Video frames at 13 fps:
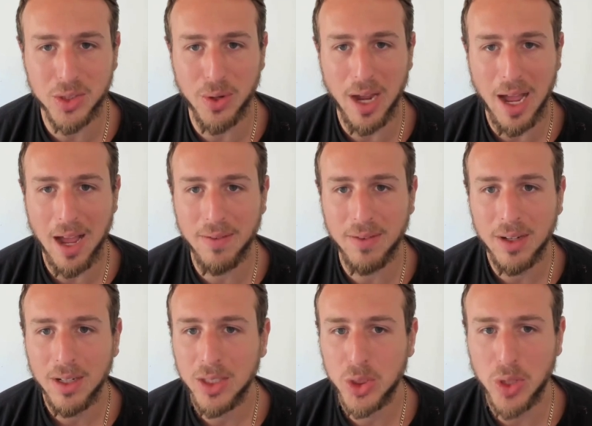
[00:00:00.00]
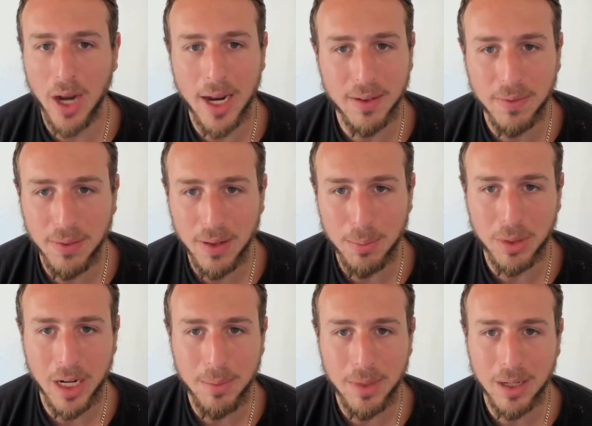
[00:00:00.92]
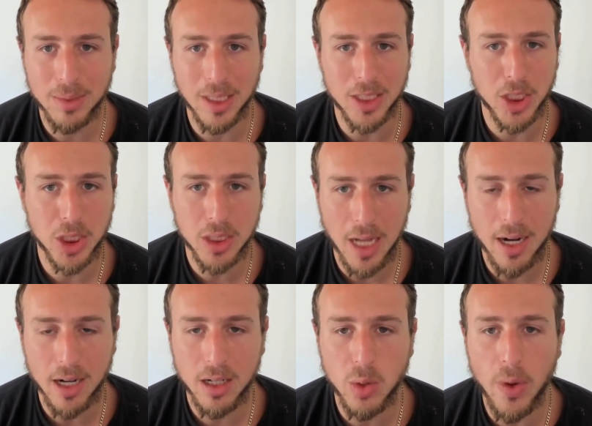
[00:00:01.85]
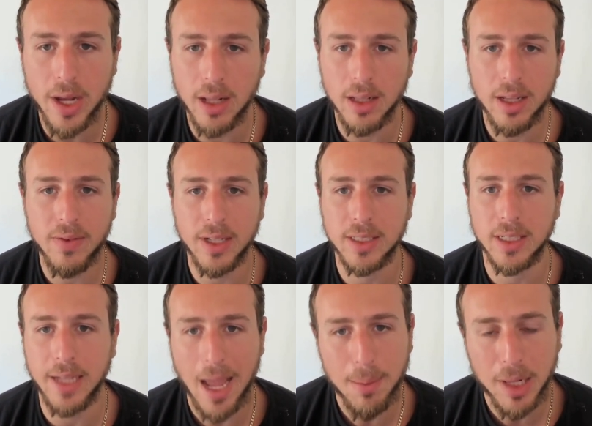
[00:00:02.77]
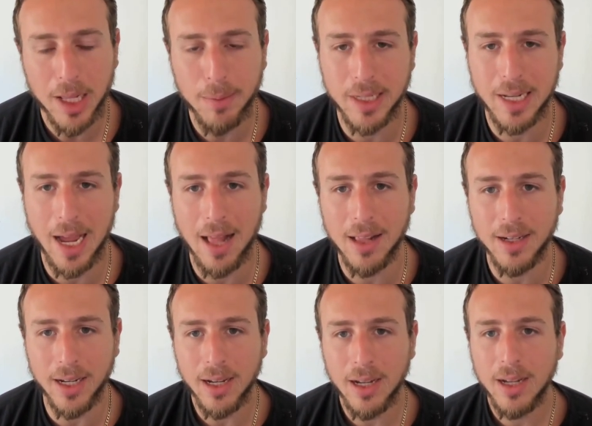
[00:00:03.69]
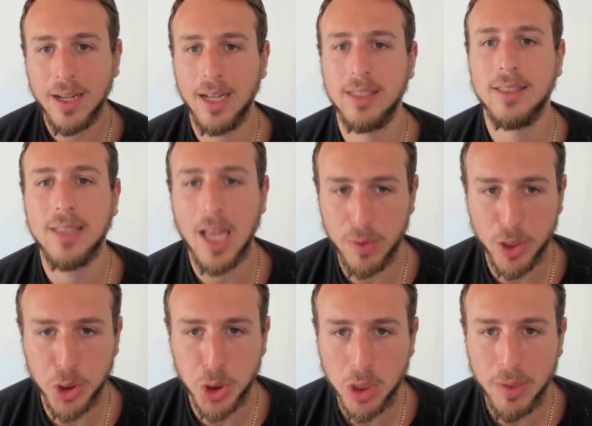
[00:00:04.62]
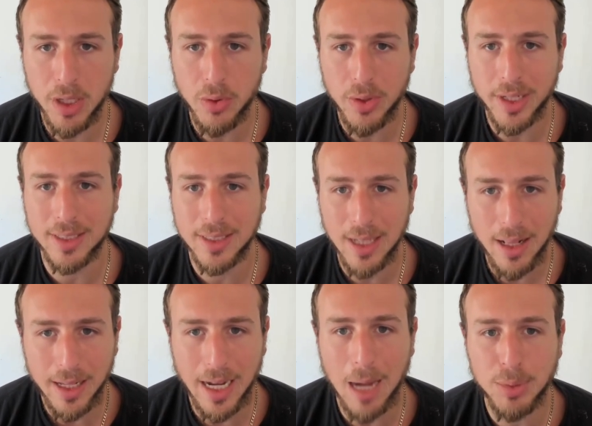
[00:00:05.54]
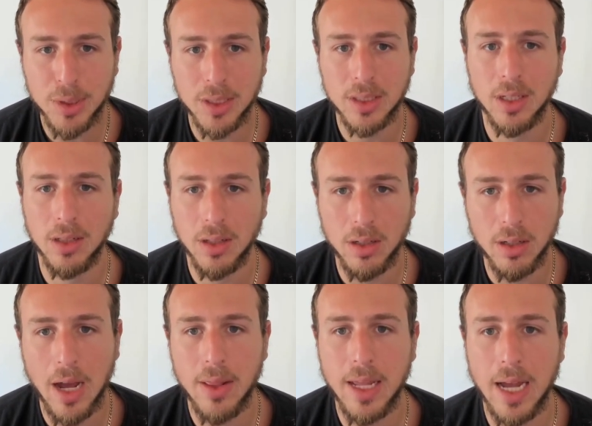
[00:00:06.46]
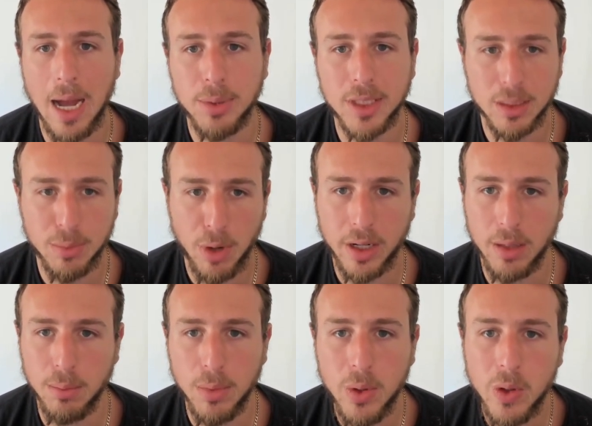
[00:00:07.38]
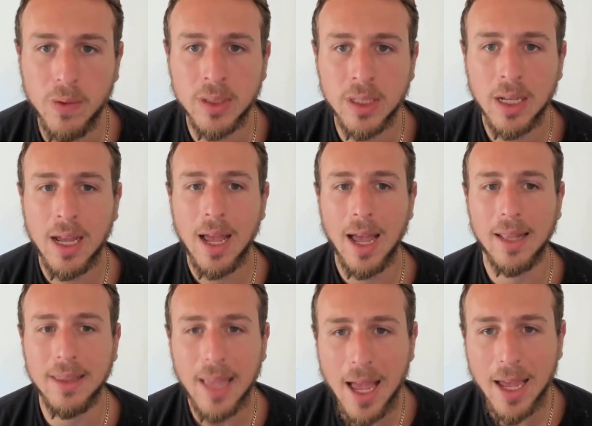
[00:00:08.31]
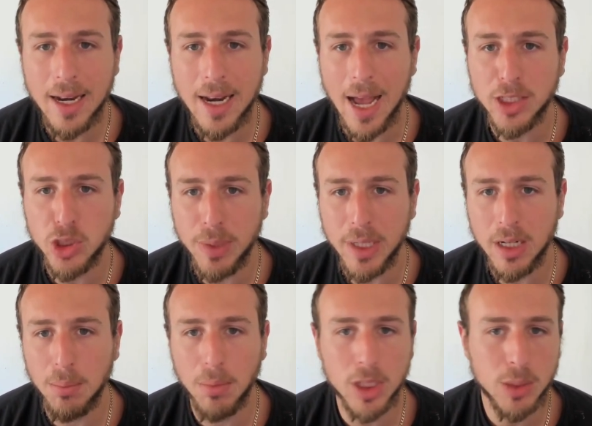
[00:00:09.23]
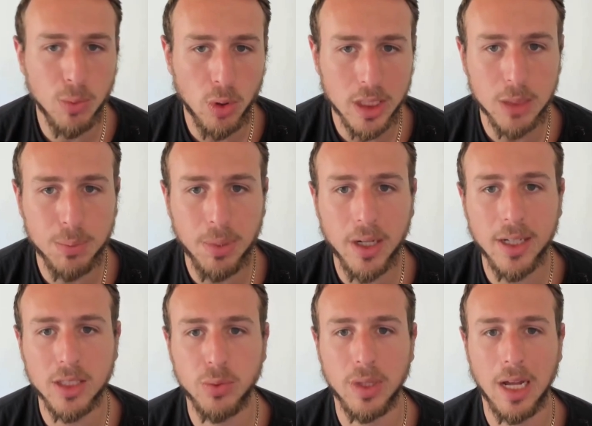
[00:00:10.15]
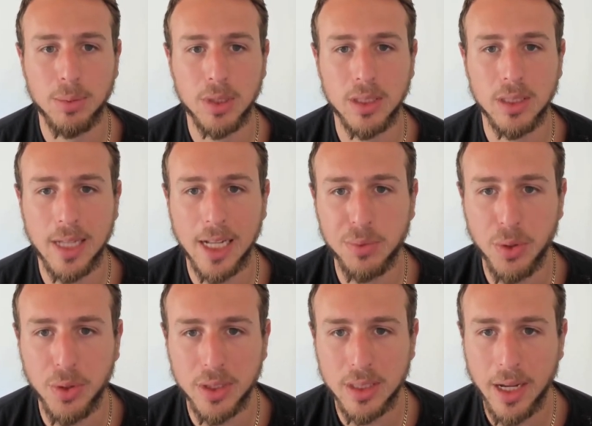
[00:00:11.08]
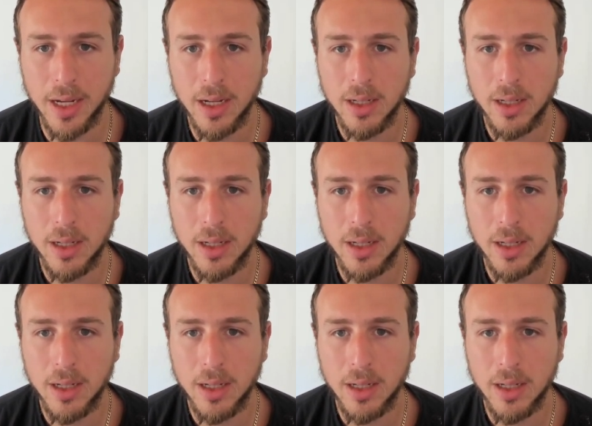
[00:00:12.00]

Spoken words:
you have trying to flip premiums, it's just not a good way to live. It's a gambling mentality. Instead, what you should be doing is selling options to learn how the options market moves. And then as you become much more experienced with options, that's when you can say,